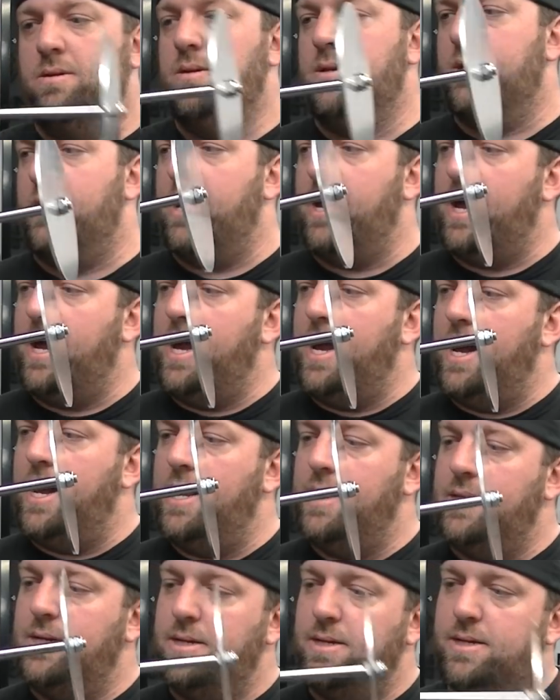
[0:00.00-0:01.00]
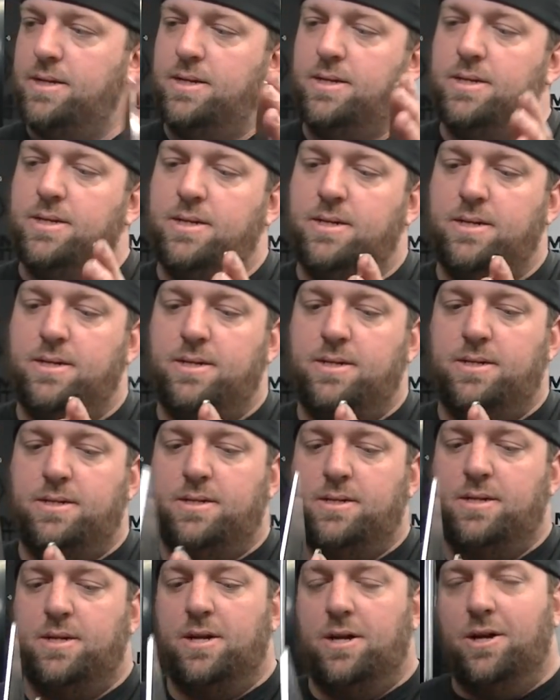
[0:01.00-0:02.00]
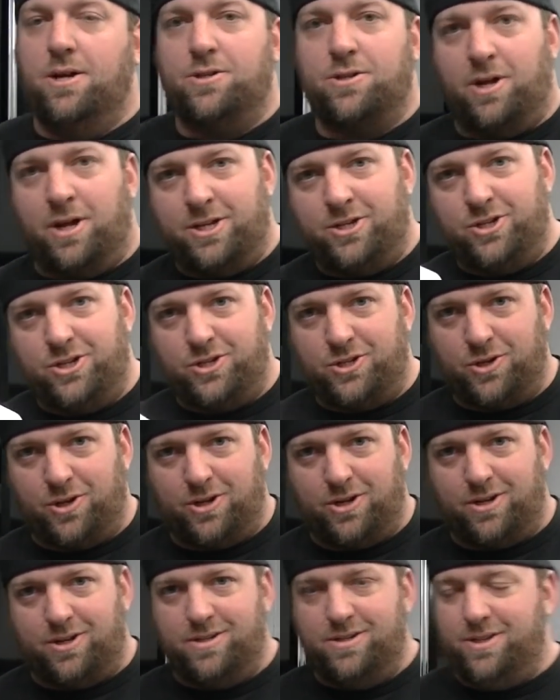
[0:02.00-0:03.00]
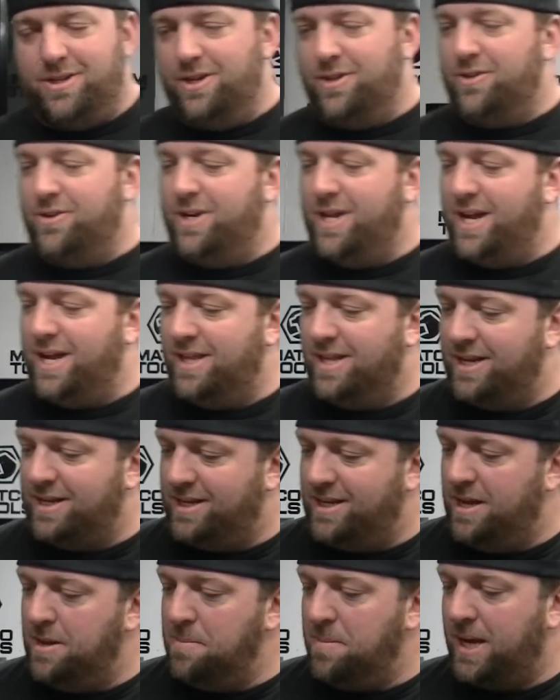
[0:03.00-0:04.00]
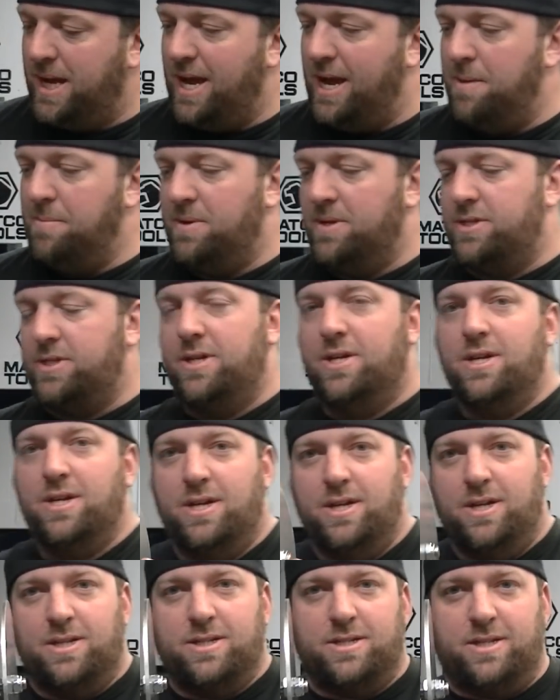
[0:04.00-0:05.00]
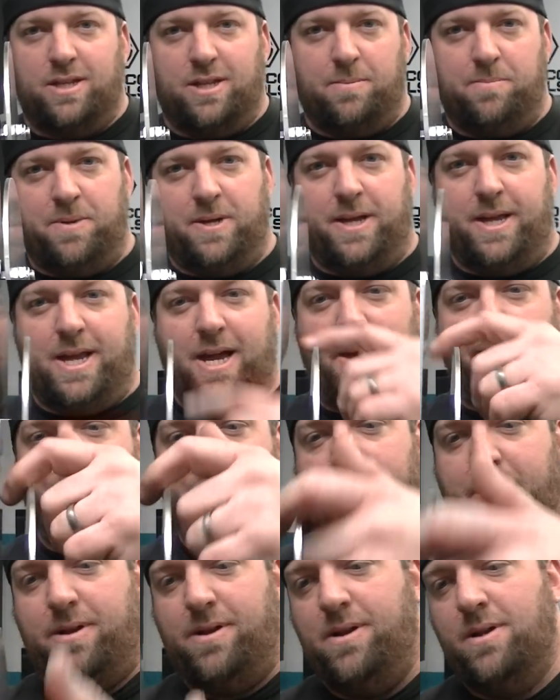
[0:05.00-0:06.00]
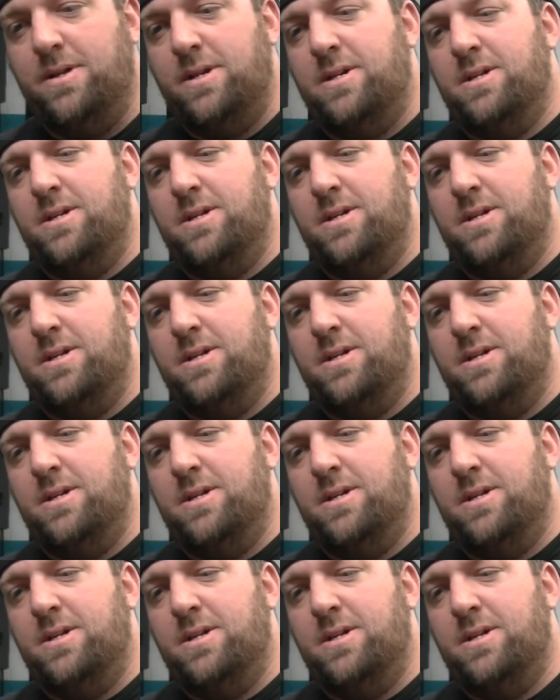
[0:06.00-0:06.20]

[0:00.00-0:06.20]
Yeah. So I just saw the other day that Tim McAmis, see that big gap there?